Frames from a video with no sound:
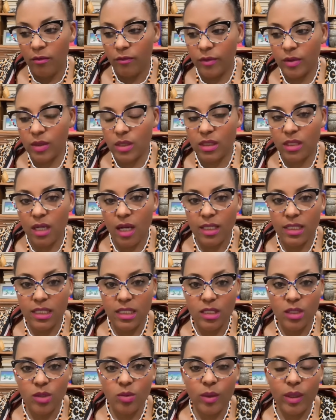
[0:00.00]
For
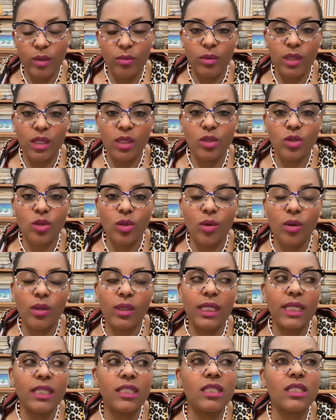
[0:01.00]
starters, when we
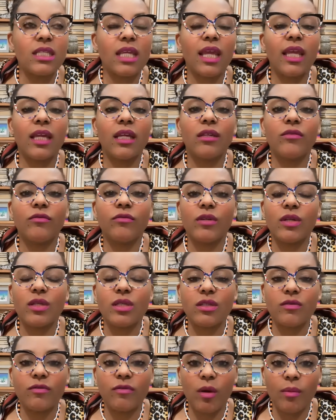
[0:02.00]
talk, let's take it
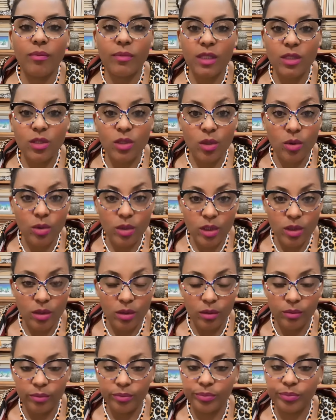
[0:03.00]
first from the
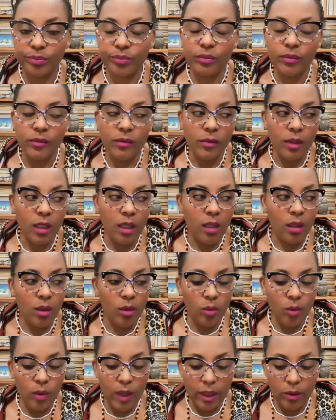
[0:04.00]
social.
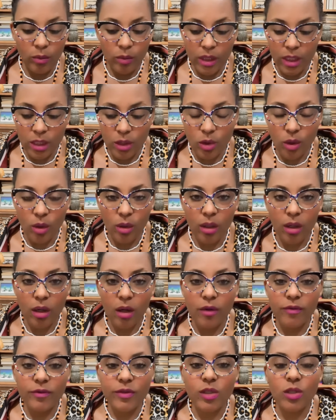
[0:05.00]
When we talk
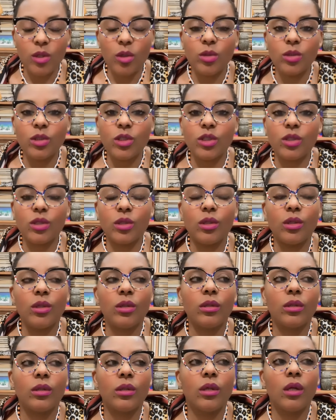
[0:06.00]
of
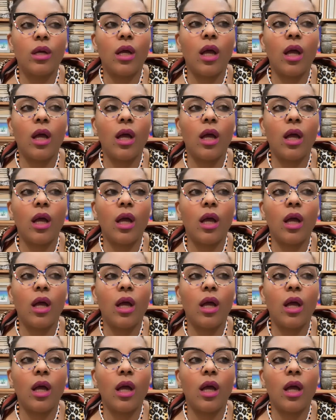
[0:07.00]
social